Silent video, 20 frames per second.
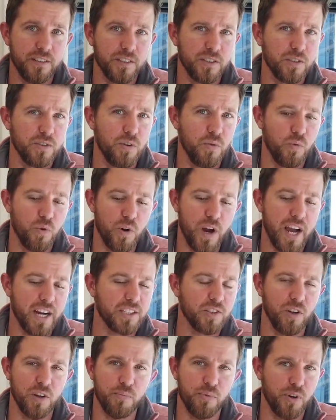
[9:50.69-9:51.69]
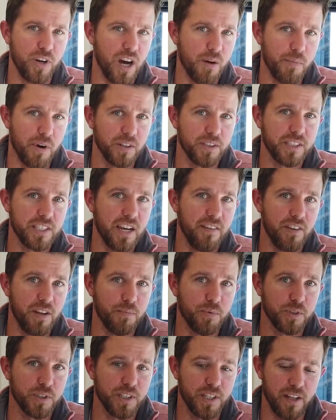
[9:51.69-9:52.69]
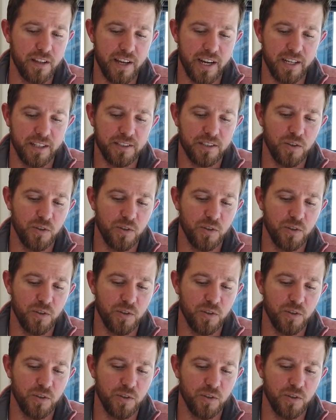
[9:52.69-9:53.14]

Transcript: so we're actually putting out about 70% of that.